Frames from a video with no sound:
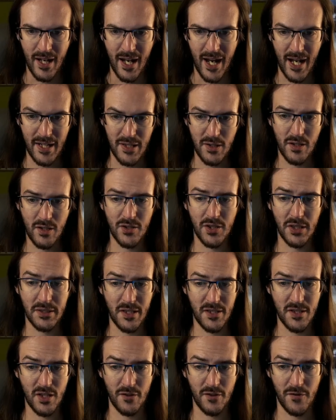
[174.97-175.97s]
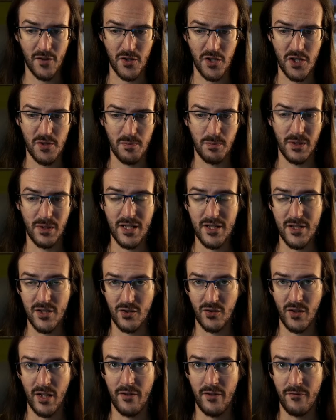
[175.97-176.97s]
And you can turn this on for split
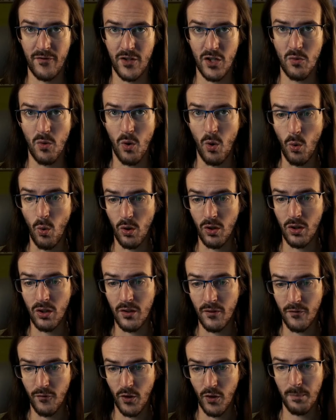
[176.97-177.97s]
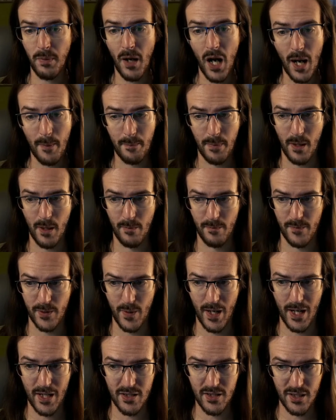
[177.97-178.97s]
screen view or for pop-up
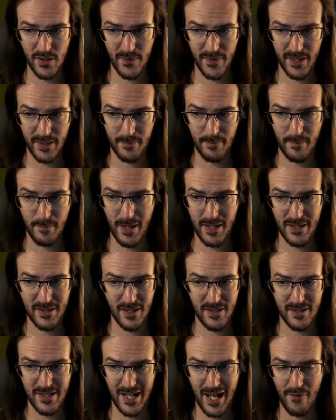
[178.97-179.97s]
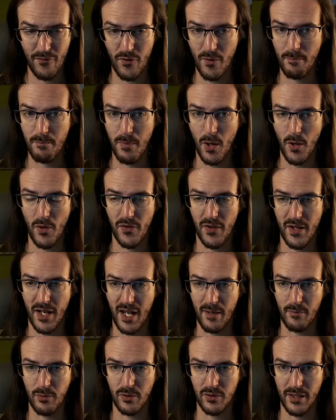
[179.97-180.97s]
view. I actually think it makes sense to have them both
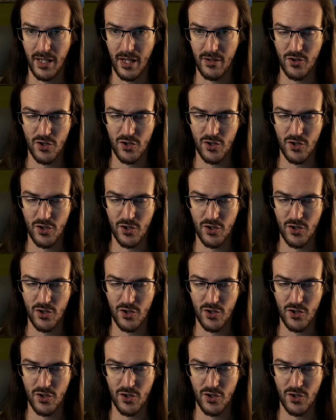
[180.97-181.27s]
enabled and I'll